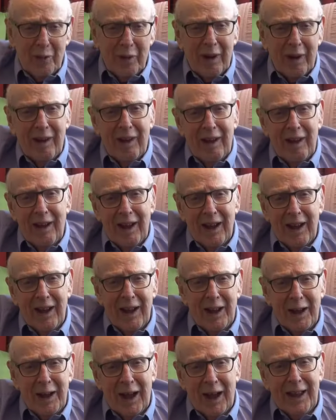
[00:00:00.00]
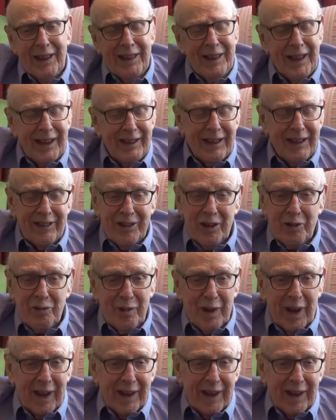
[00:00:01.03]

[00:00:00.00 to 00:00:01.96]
You? Uh, I think this is